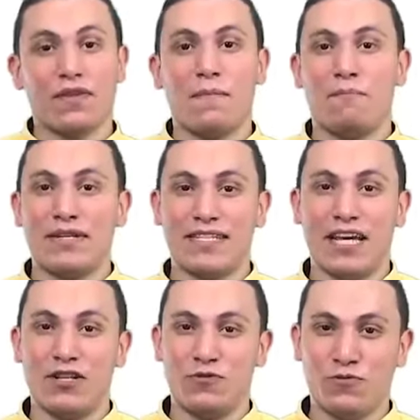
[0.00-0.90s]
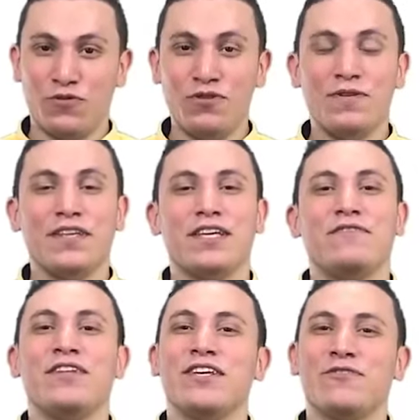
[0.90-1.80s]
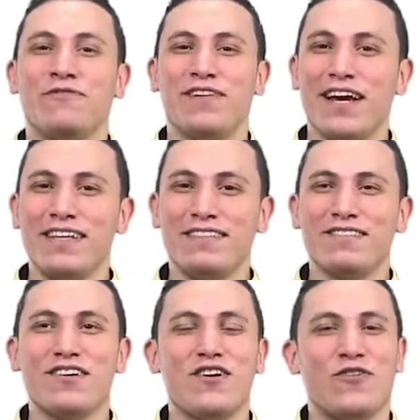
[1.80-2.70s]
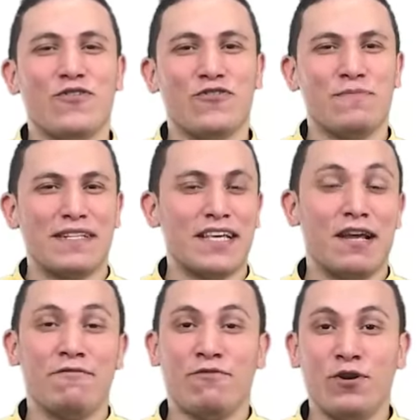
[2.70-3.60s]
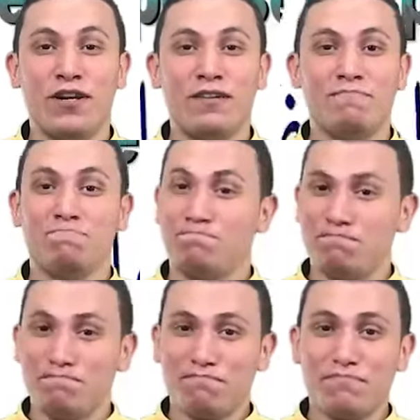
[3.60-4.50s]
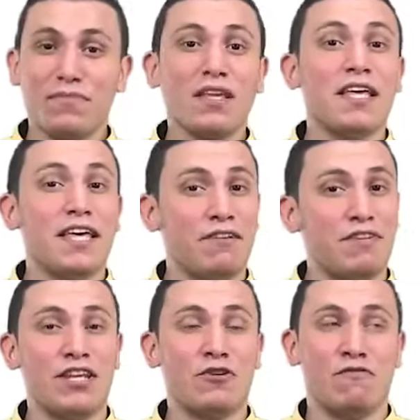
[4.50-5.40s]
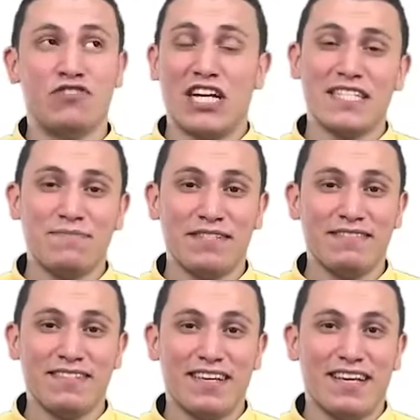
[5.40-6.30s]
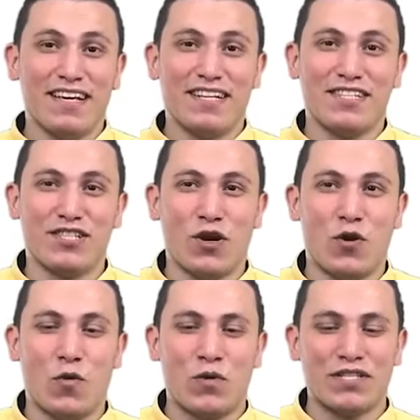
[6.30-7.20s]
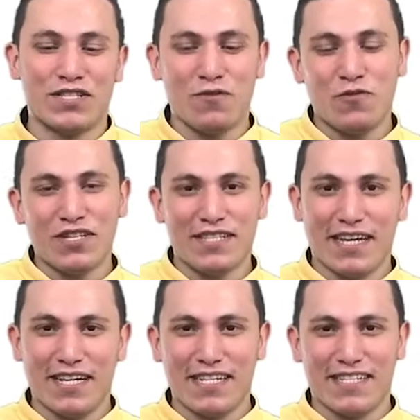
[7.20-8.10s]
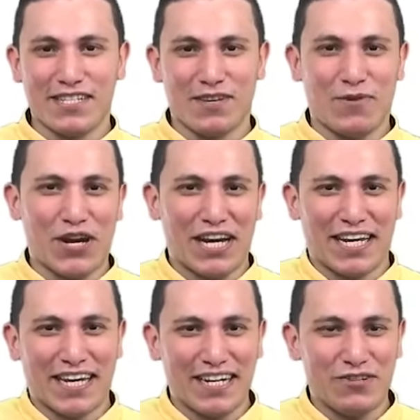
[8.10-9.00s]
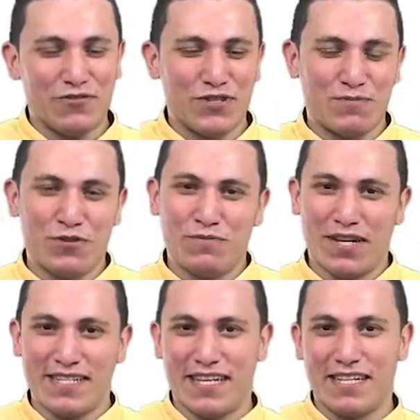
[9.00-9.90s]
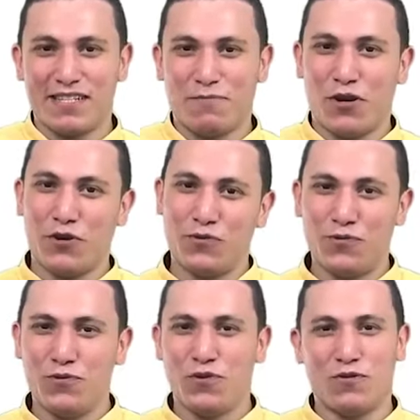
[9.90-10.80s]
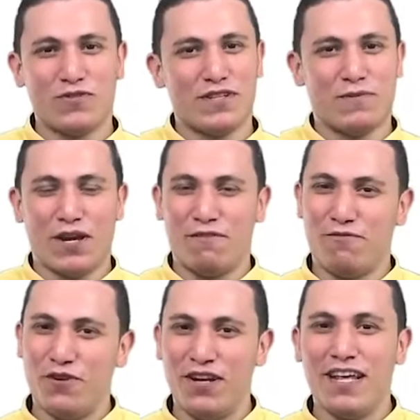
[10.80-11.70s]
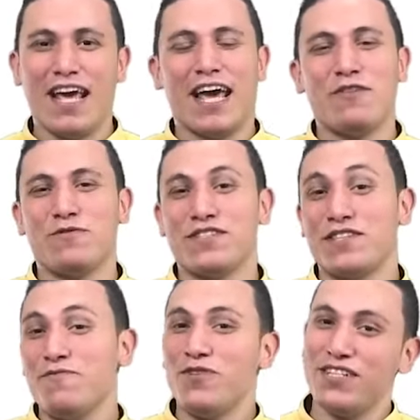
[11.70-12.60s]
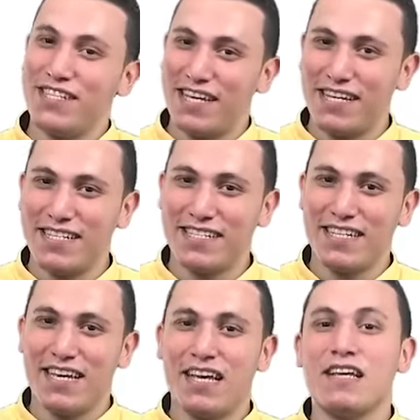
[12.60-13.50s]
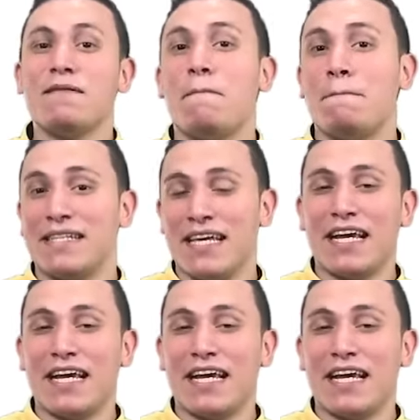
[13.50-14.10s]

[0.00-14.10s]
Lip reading: Masa' al-Nur, evening of light, or Masa' al-Ful, evening of jasmine. So when someone says Sabah al-Khair, you respond by saying Sabah al-Nur or Sabah al-Ful. And when someone says Masa'